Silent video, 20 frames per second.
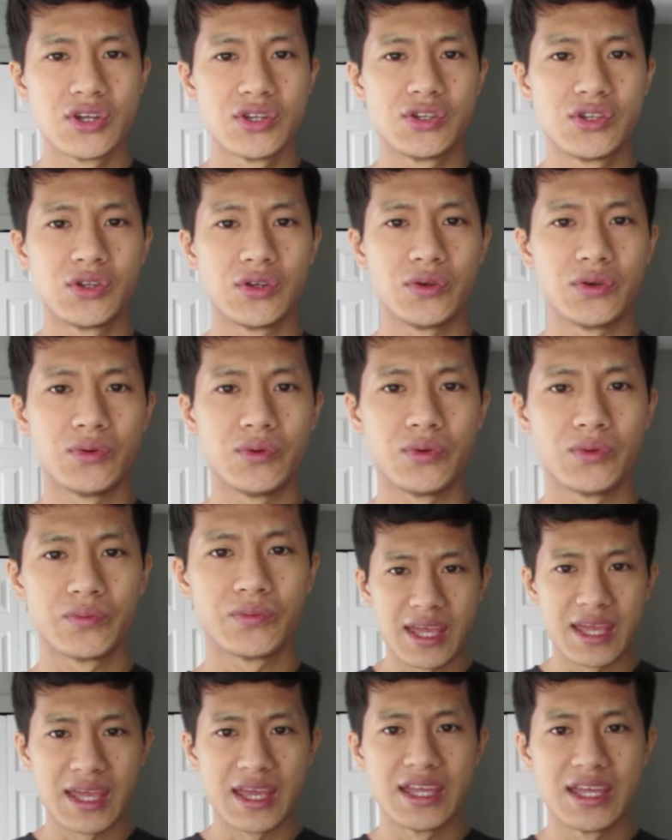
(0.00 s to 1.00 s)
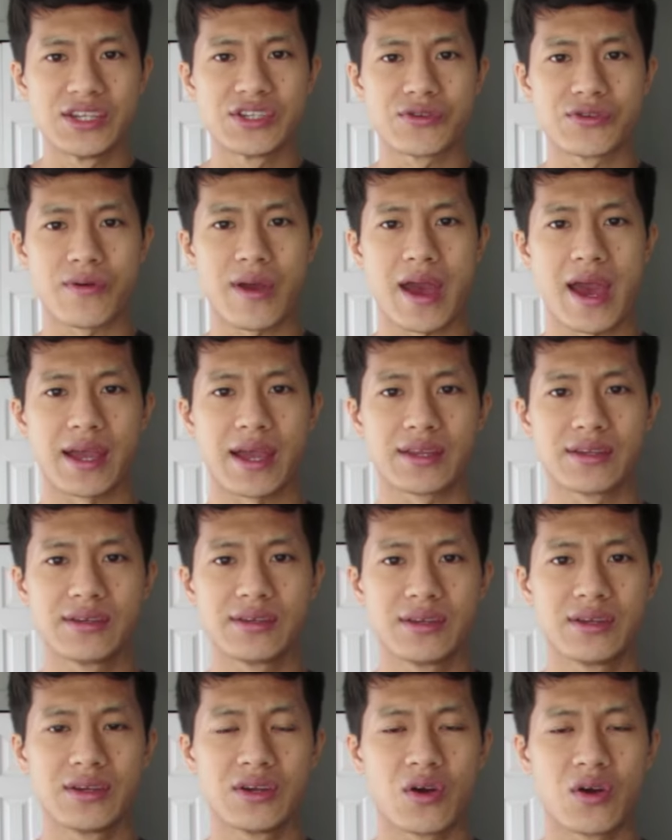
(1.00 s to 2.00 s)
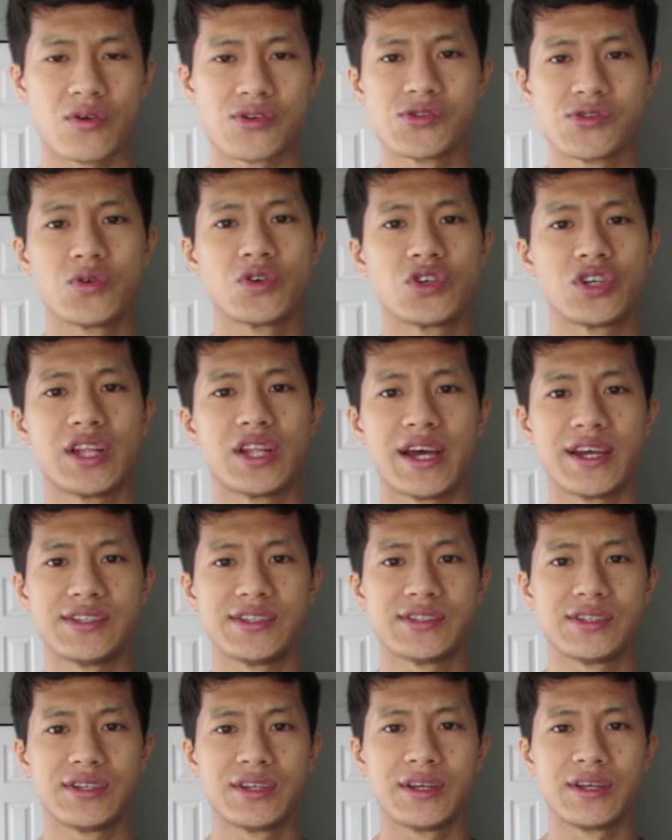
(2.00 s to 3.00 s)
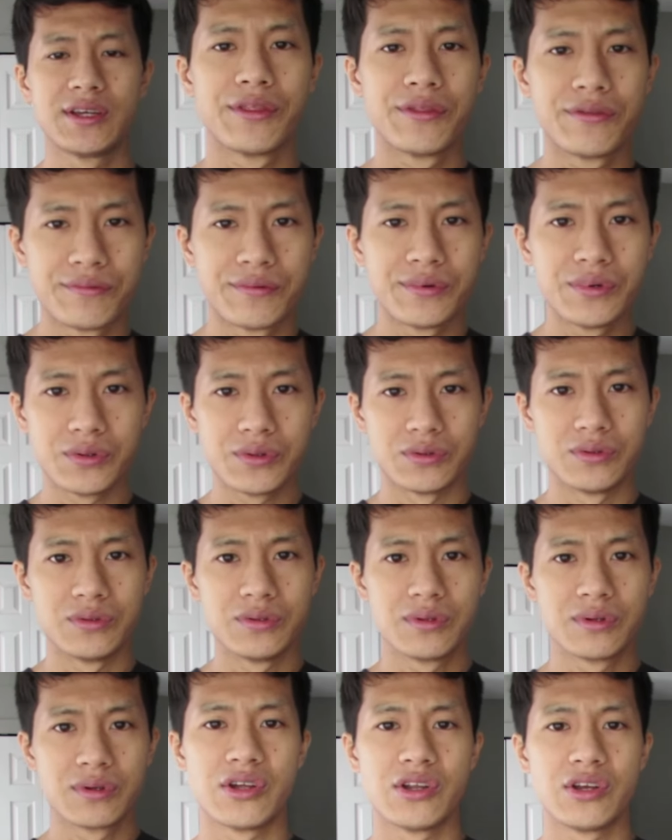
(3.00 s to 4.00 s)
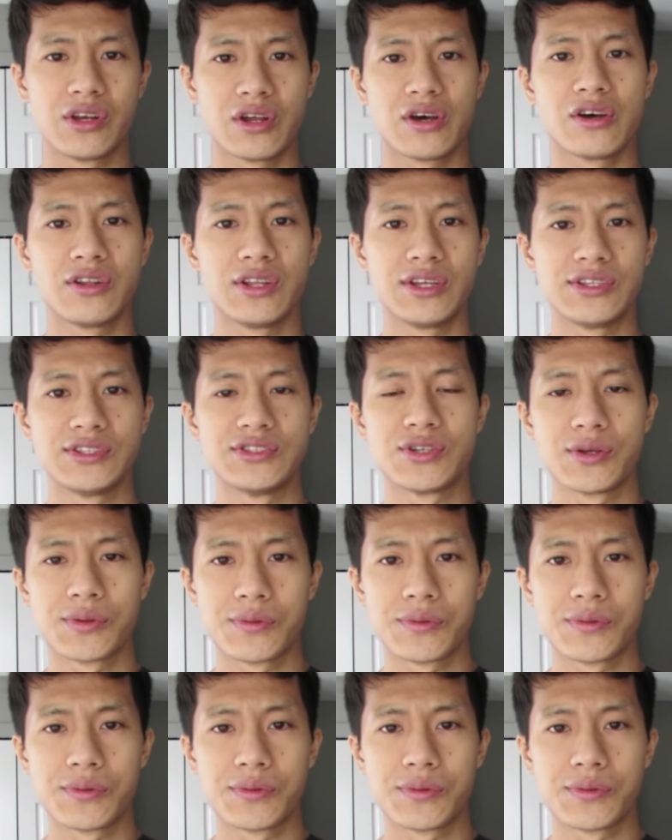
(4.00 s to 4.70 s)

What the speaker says: to interact or socialize through knowledge,